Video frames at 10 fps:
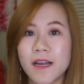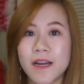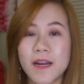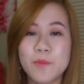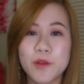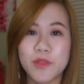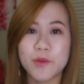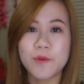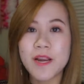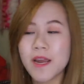Number
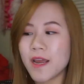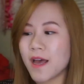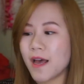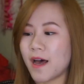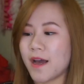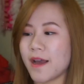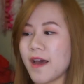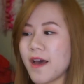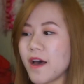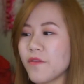3 I
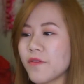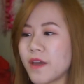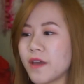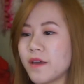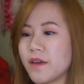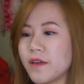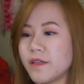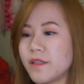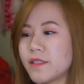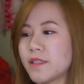have
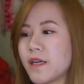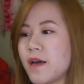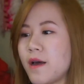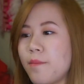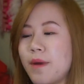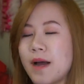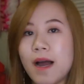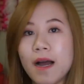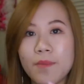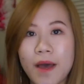is my
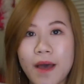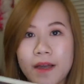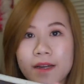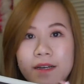iPad.